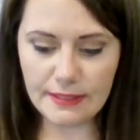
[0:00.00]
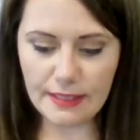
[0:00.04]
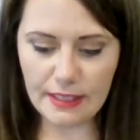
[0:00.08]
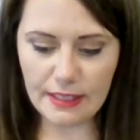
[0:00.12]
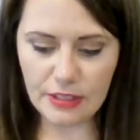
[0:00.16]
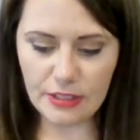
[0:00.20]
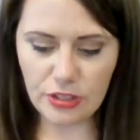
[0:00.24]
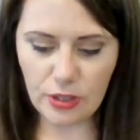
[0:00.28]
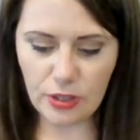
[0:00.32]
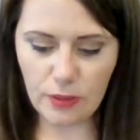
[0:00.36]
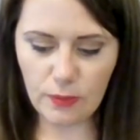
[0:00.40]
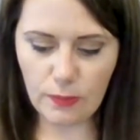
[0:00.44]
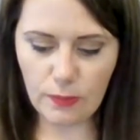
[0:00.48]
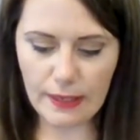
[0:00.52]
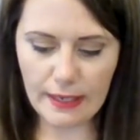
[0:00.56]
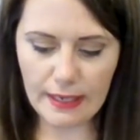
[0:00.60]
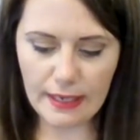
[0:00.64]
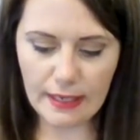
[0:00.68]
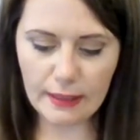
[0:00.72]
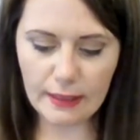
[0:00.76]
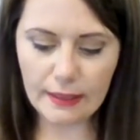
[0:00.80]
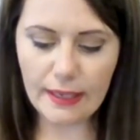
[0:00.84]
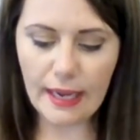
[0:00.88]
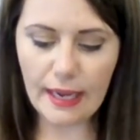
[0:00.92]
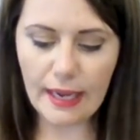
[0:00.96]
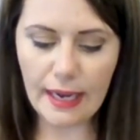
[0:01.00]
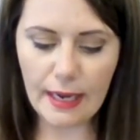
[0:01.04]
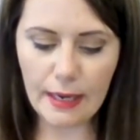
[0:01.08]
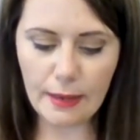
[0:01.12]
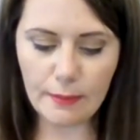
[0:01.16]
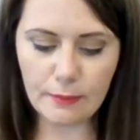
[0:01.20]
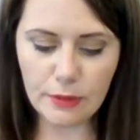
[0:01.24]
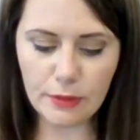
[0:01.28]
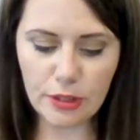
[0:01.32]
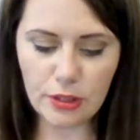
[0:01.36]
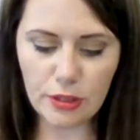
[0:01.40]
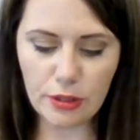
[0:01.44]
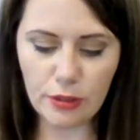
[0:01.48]
Stasia, when it came
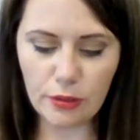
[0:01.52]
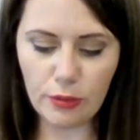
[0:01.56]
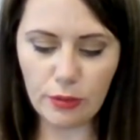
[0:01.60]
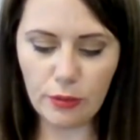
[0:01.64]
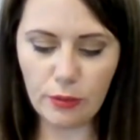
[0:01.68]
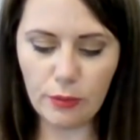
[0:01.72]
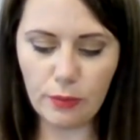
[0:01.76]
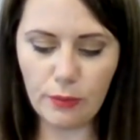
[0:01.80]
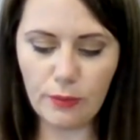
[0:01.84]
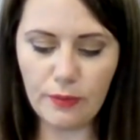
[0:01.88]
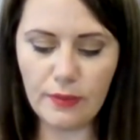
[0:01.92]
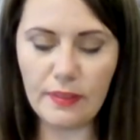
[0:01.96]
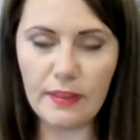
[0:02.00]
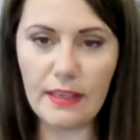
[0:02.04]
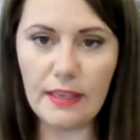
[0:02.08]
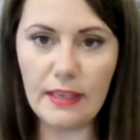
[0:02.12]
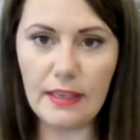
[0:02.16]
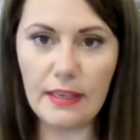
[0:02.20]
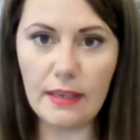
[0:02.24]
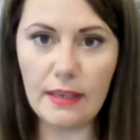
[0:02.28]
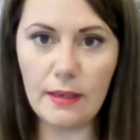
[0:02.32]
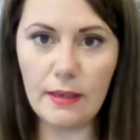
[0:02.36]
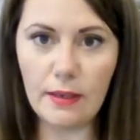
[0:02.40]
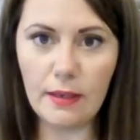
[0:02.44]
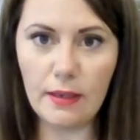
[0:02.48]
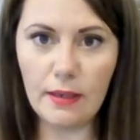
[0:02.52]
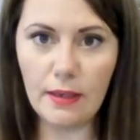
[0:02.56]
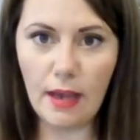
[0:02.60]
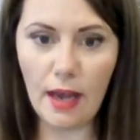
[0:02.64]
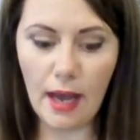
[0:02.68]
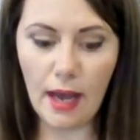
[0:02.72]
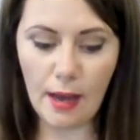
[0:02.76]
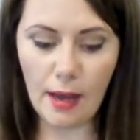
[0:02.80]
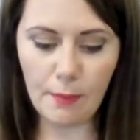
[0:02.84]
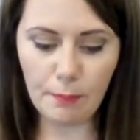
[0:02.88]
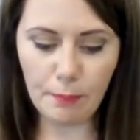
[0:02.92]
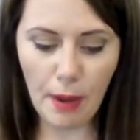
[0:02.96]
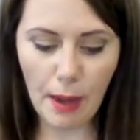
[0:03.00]
to the
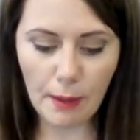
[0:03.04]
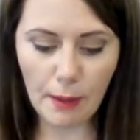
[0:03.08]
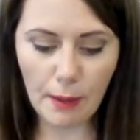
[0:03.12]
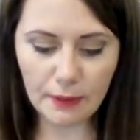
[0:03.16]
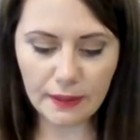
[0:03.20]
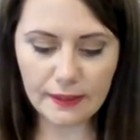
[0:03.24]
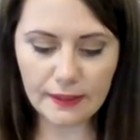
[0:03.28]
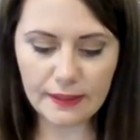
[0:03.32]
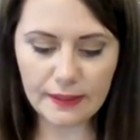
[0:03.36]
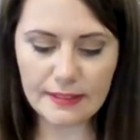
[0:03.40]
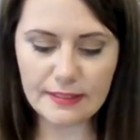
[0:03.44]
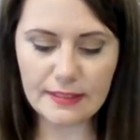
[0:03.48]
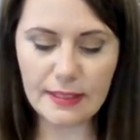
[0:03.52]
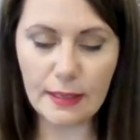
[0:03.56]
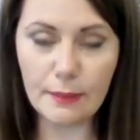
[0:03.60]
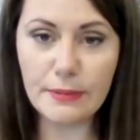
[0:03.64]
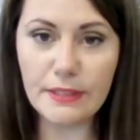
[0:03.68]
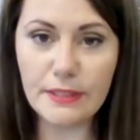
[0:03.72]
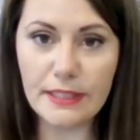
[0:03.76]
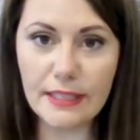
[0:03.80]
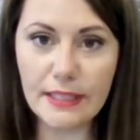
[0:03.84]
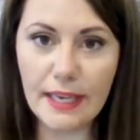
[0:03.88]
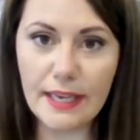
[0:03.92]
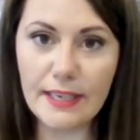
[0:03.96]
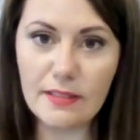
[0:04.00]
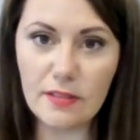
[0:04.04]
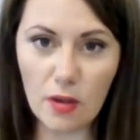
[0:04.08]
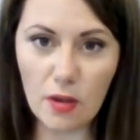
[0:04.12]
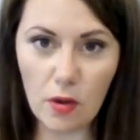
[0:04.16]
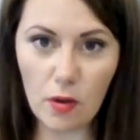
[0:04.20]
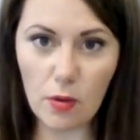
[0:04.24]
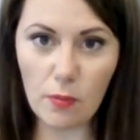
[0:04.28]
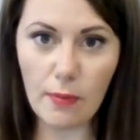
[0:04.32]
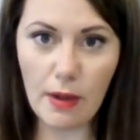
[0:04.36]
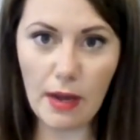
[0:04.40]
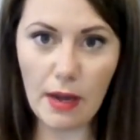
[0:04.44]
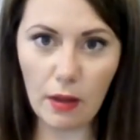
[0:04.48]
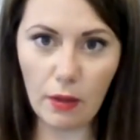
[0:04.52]
publicly subsidized
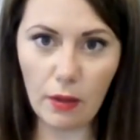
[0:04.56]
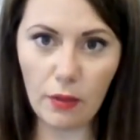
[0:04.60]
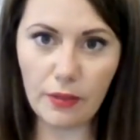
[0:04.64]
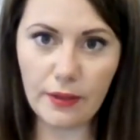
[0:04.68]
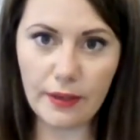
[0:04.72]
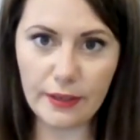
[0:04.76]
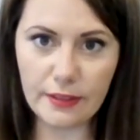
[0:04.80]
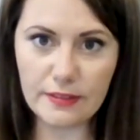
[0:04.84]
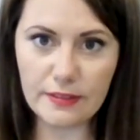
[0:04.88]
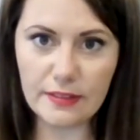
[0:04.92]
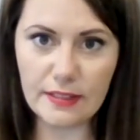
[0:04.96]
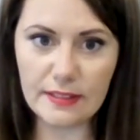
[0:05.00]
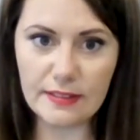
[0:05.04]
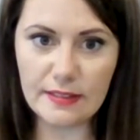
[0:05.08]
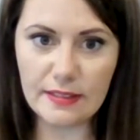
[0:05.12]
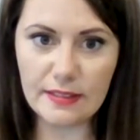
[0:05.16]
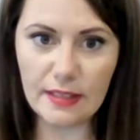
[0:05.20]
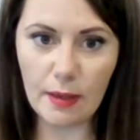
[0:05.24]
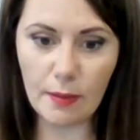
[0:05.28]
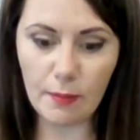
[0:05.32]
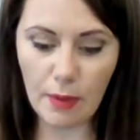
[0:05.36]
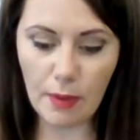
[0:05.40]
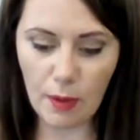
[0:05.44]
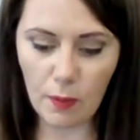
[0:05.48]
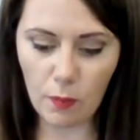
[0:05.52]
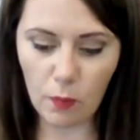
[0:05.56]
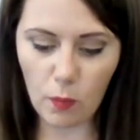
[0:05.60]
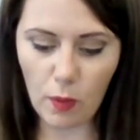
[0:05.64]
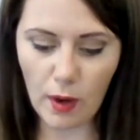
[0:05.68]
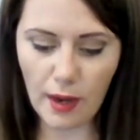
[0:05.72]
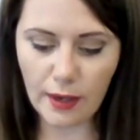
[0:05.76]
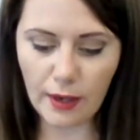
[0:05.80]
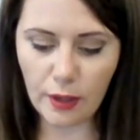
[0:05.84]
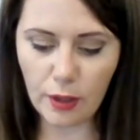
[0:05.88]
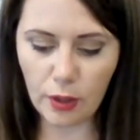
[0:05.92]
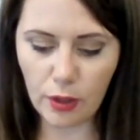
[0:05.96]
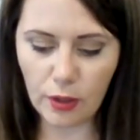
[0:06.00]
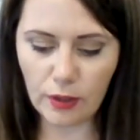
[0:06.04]
home health care system and
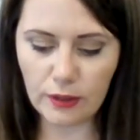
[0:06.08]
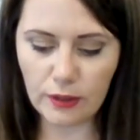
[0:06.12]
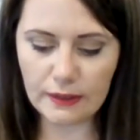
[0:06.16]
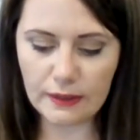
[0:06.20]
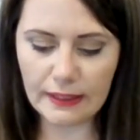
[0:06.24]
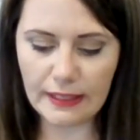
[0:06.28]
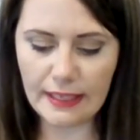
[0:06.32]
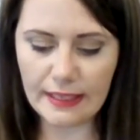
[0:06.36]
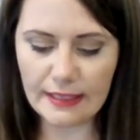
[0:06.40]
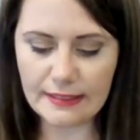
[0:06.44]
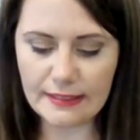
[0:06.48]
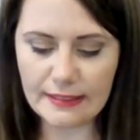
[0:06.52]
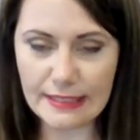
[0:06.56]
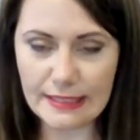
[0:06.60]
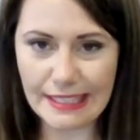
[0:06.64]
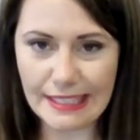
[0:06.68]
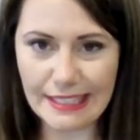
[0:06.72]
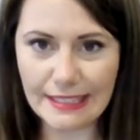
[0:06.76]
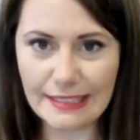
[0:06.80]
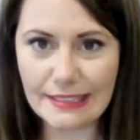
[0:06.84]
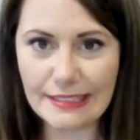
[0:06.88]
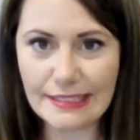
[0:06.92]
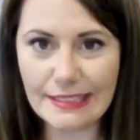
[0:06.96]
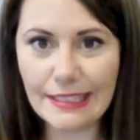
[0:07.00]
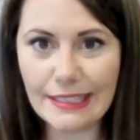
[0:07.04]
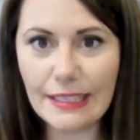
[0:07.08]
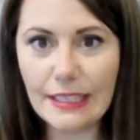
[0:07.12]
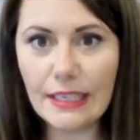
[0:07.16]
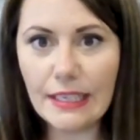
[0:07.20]
what currently exists.